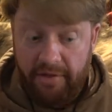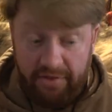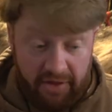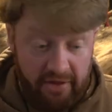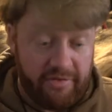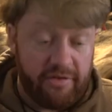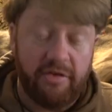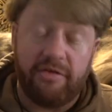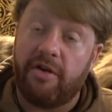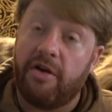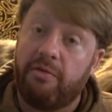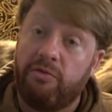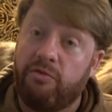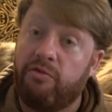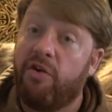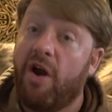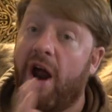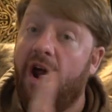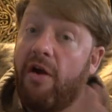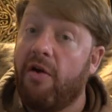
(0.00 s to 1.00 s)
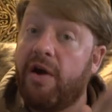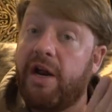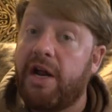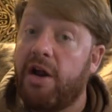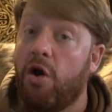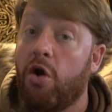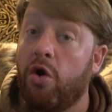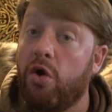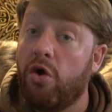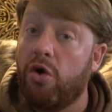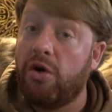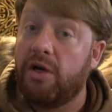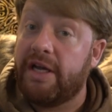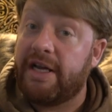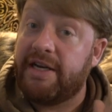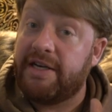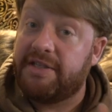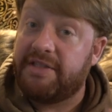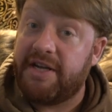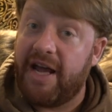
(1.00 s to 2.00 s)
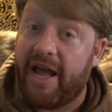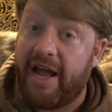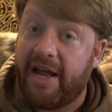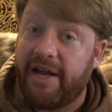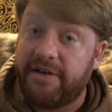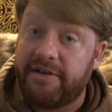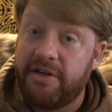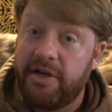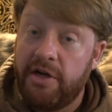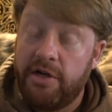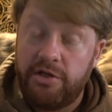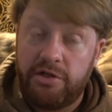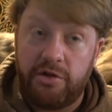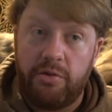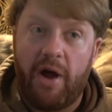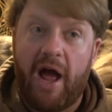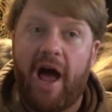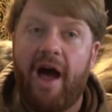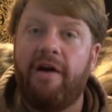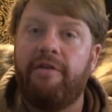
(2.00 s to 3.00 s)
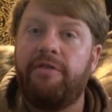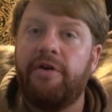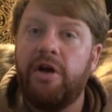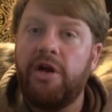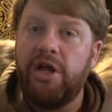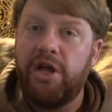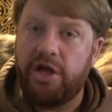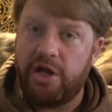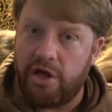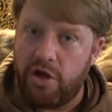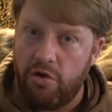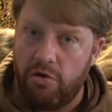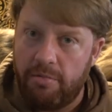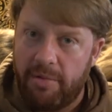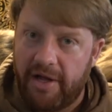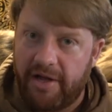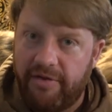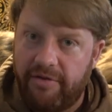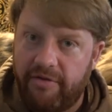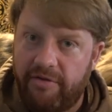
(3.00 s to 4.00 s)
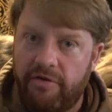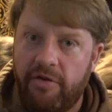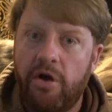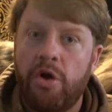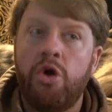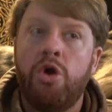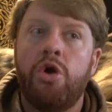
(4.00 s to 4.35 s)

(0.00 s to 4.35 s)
this is a very early date to have humans